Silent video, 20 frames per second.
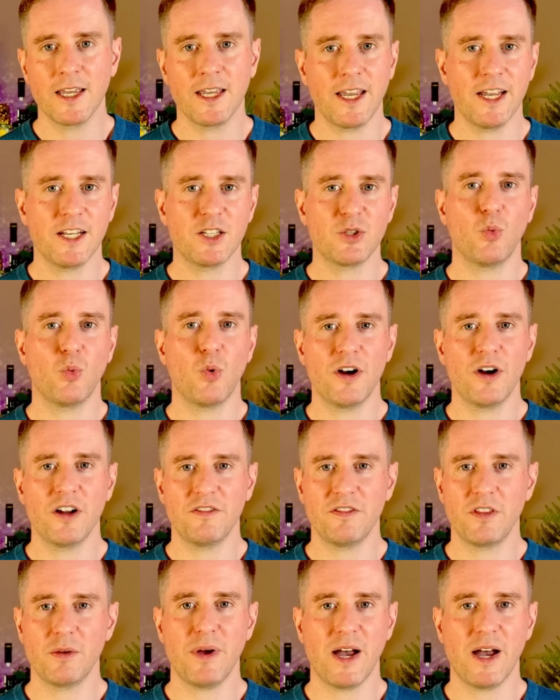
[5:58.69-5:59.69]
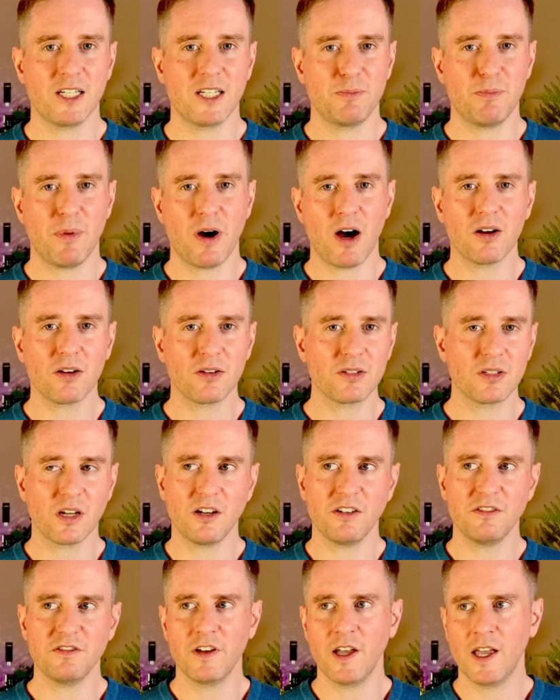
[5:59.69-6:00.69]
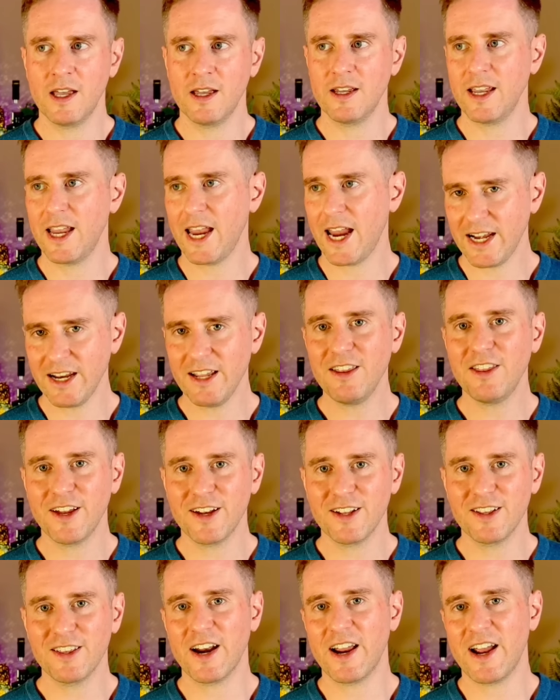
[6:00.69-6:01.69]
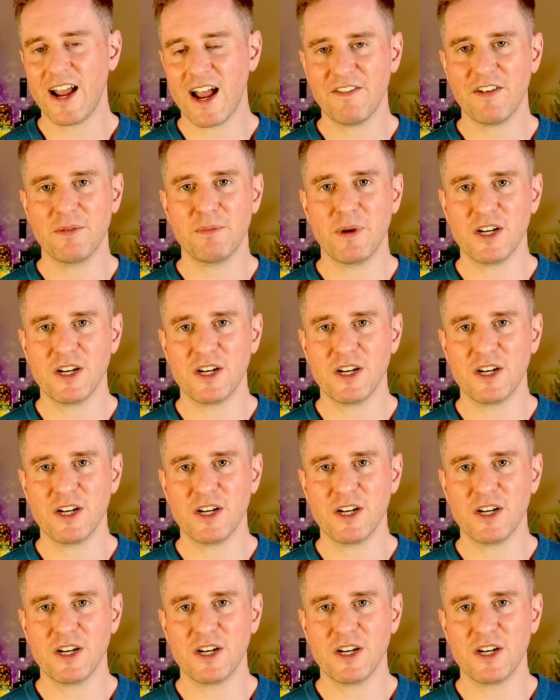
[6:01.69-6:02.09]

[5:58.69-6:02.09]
It's one of the best bottles of anything that I have on my